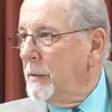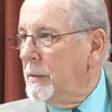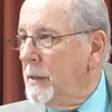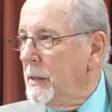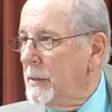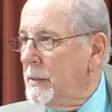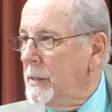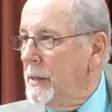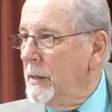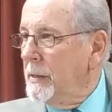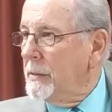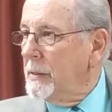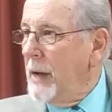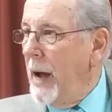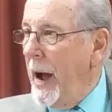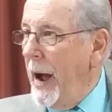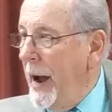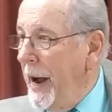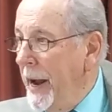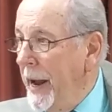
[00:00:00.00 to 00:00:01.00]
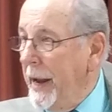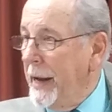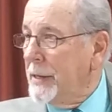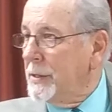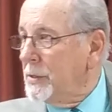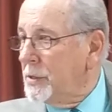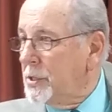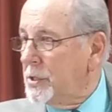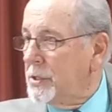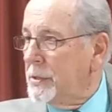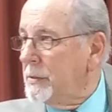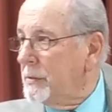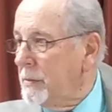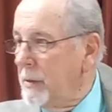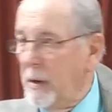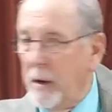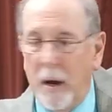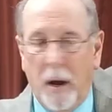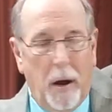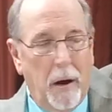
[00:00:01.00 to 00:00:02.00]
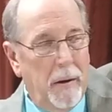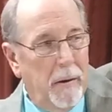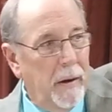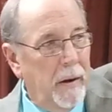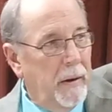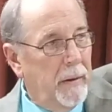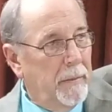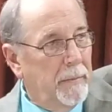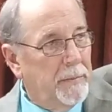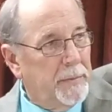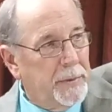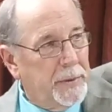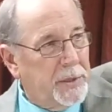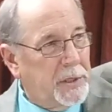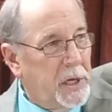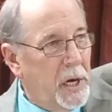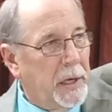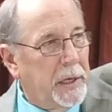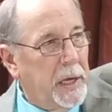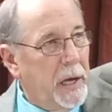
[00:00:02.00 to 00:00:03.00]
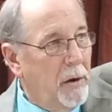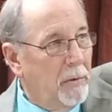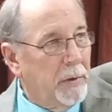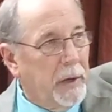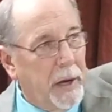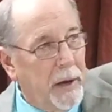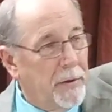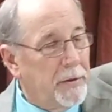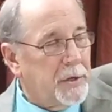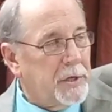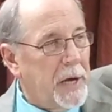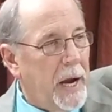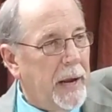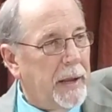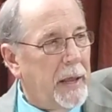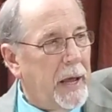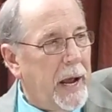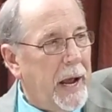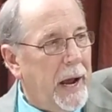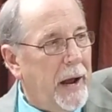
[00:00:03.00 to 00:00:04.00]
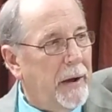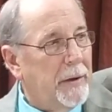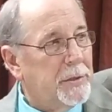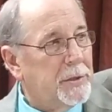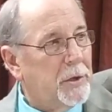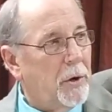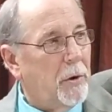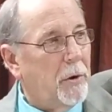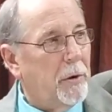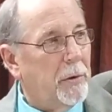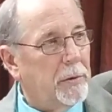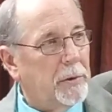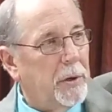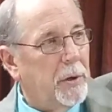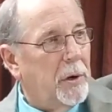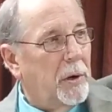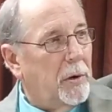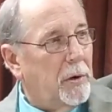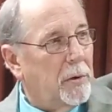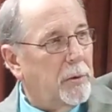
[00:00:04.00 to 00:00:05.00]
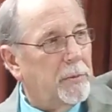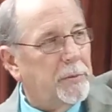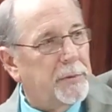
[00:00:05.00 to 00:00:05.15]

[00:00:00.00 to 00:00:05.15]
to Diane's uh, study on the other side of the house or to her